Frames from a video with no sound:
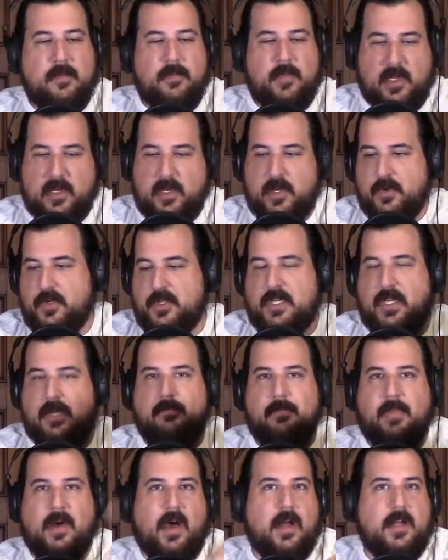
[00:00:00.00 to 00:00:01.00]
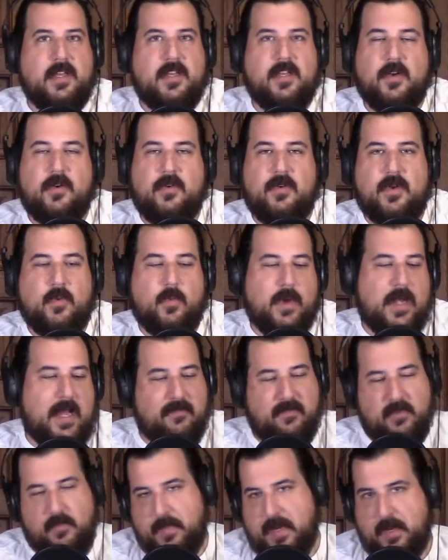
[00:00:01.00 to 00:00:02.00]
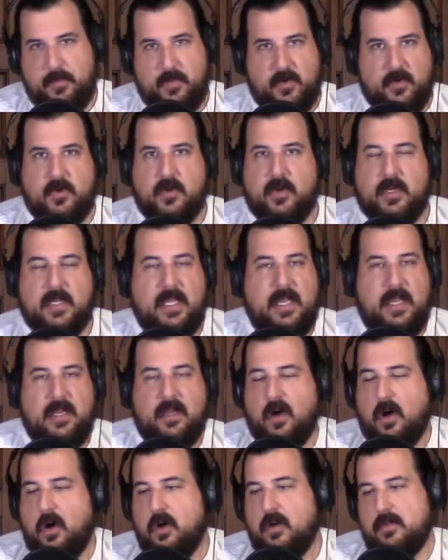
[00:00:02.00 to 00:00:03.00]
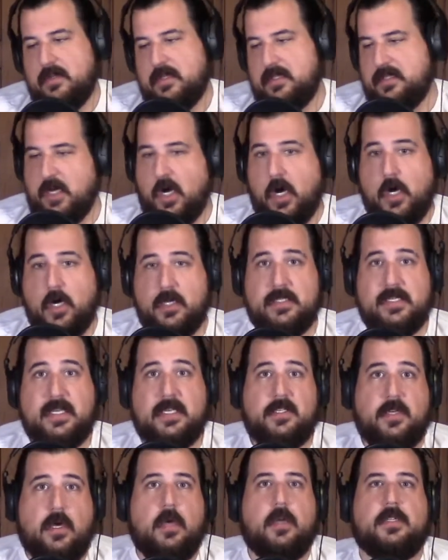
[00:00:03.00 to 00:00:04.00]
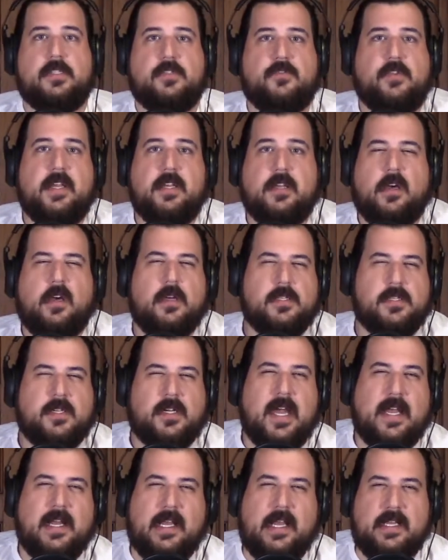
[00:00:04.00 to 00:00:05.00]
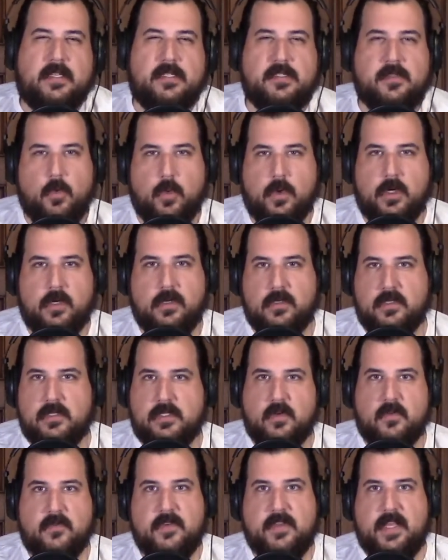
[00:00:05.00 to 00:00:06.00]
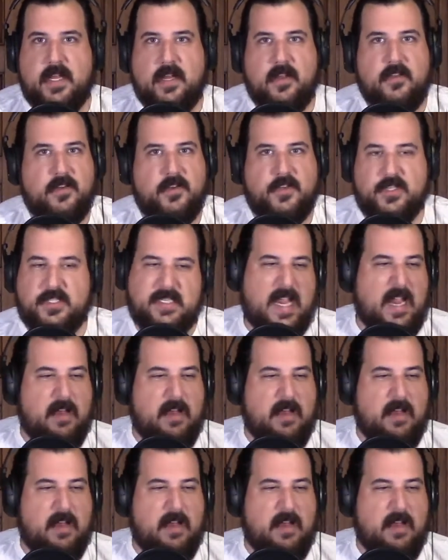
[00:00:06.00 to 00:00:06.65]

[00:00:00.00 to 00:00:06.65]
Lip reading: pollution, body odor, whatever people are cooking, all dogs, stray dogs are kind of like squirrels over there. They're just